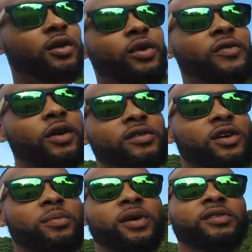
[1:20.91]
We focus
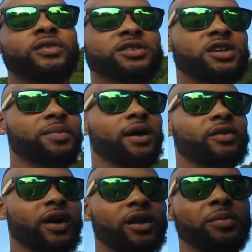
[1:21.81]
on mentorship. I
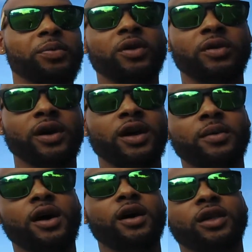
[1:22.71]
created a
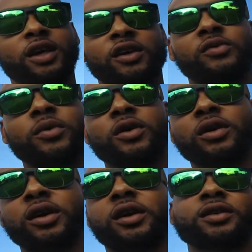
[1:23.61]
program called Kings Mode
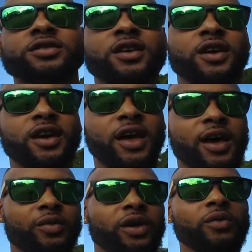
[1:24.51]
Kings
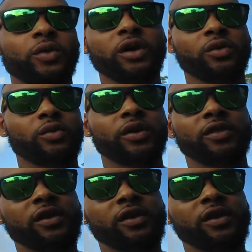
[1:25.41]
and we work with the